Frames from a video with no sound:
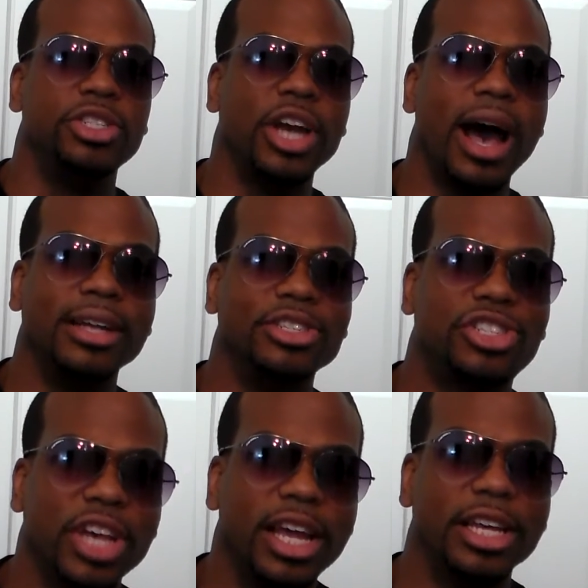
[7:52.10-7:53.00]
John
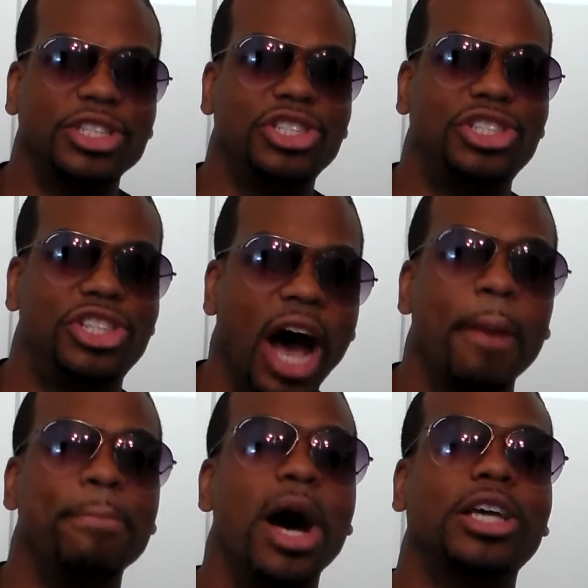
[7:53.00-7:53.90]
Cena's
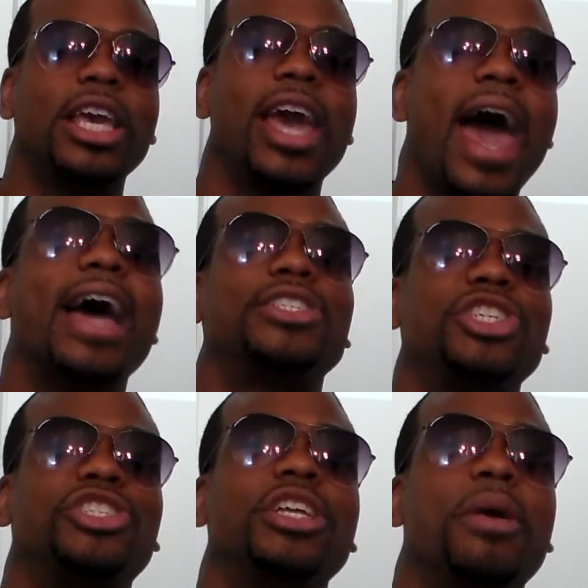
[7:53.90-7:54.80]
dumb monkey
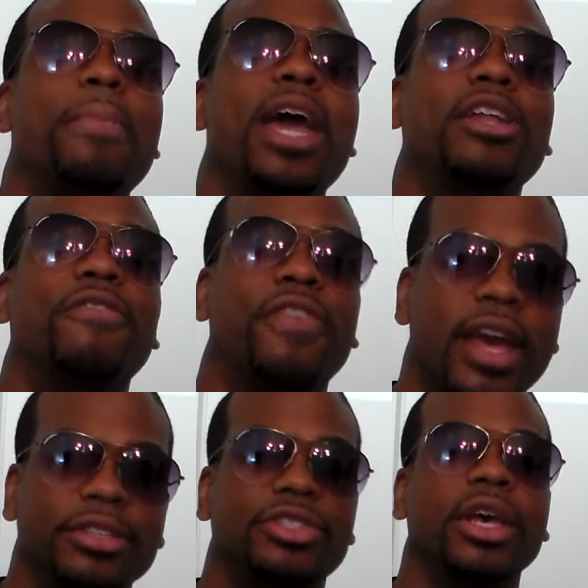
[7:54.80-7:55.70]
ass is in the main
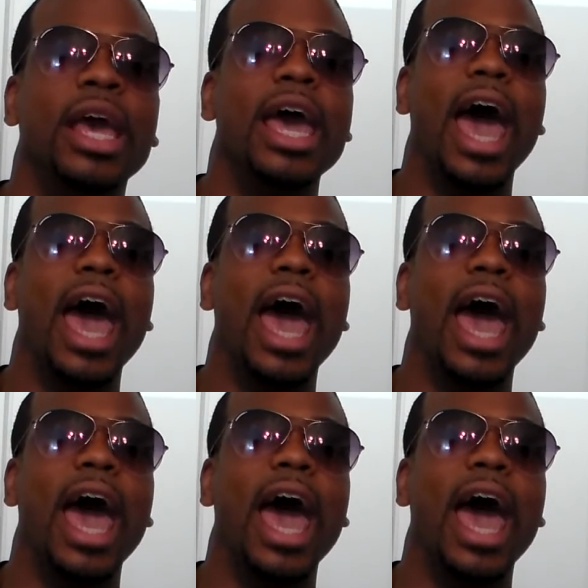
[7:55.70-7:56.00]
events.